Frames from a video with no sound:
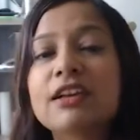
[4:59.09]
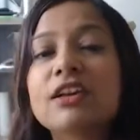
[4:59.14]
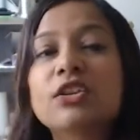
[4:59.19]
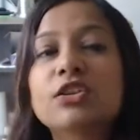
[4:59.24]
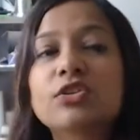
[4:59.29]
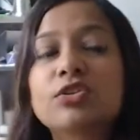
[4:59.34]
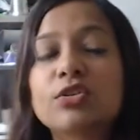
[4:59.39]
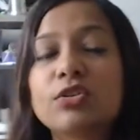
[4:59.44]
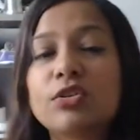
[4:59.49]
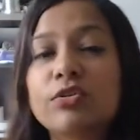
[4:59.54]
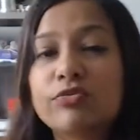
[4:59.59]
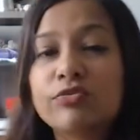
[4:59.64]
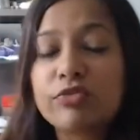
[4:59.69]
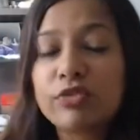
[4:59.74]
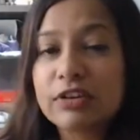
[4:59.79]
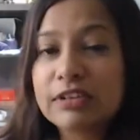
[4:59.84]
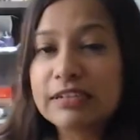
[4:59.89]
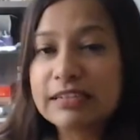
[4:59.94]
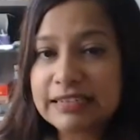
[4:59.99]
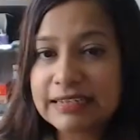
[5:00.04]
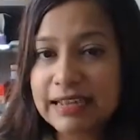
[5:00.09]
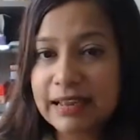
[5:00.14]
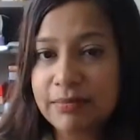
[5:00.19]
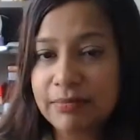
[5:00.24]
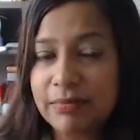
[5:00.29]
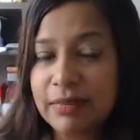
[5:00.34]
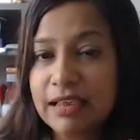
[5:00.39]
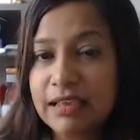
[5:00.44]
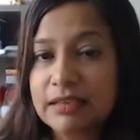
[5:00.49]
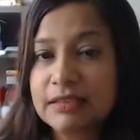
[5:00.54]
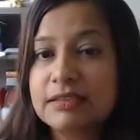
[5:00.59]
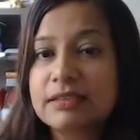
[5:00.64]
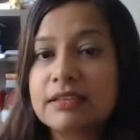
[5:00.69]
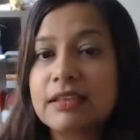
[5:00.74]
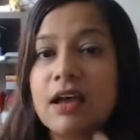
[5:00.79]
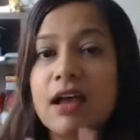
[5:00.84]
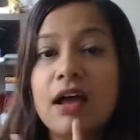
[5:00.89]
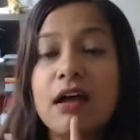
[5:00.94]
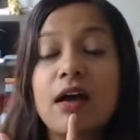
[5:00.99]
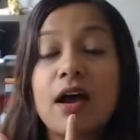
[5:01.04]
So the first step is
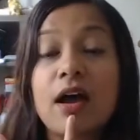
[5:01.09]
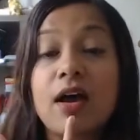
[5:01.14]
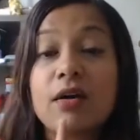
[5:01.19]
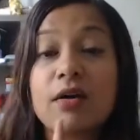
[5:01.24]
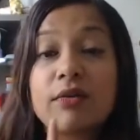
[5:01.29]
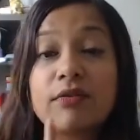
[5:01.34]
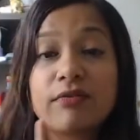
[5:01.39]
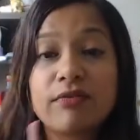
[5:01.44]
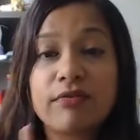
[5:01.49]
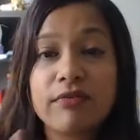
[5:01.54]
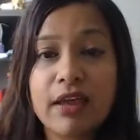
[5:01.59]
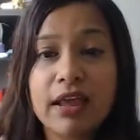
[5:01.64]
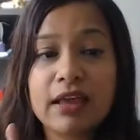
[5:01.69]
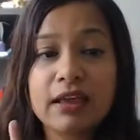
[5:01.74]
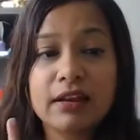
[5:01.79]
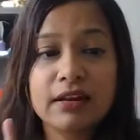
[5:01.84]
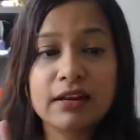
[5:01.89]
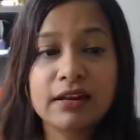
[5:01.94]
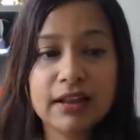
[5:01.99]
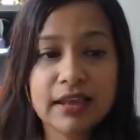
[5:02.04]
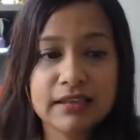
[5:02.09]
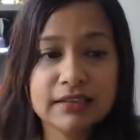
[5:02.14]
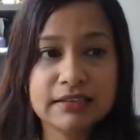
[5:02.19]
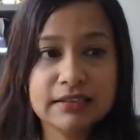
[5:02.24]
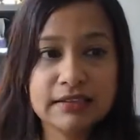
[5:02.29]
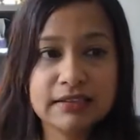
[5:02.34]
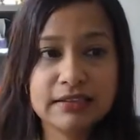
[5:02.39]
awareness.